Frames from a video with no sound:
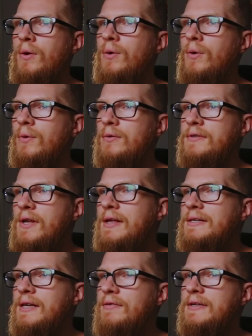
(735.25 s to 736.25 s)
Cool, so
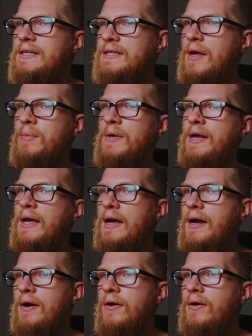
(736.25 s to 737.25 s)
there's definitely something
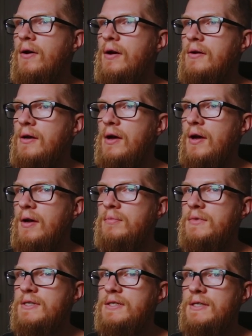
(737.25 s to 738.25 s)
here. I'm
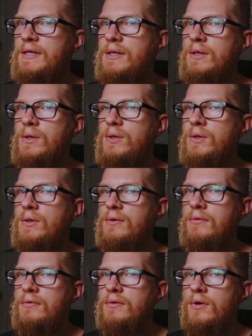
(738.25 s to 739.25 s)

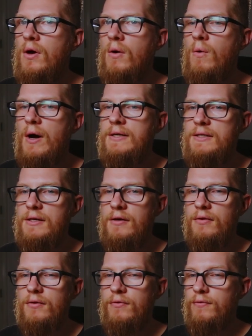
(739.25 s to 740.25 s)
still not quite
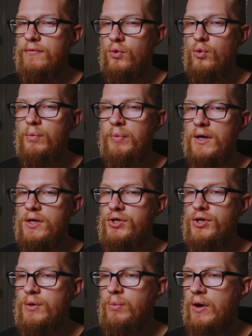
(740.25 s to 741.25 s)
seeing the full
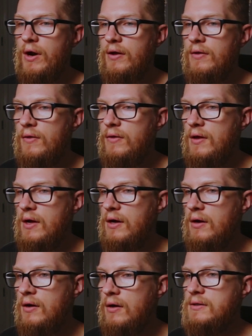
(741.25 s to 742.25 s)
picture, but I
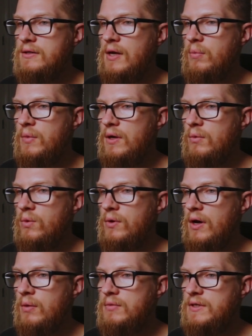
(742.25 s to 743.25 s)
think something will
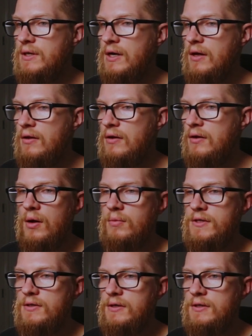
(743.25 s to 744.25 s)
come together. I'm
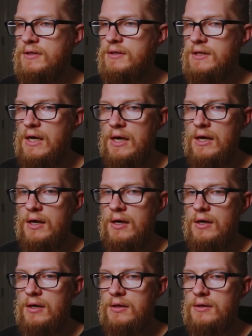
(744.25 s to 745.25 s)
just gonna
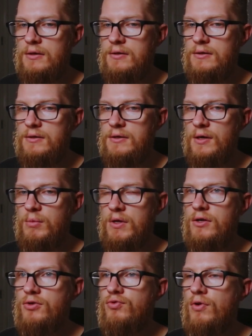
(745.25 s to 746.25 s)
send some of
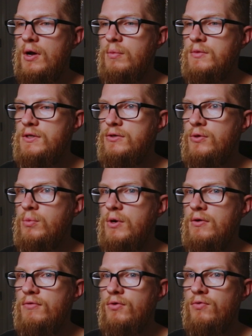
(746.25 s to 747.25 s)
the drums to a bit
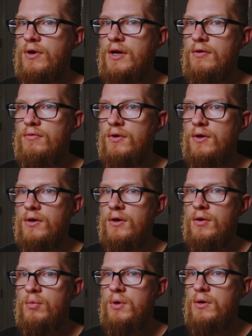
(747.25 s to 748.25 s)
of a
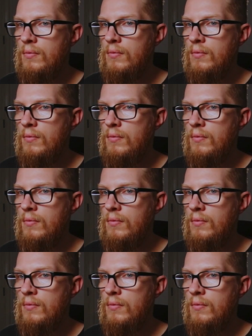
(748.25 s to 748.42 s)
reverb.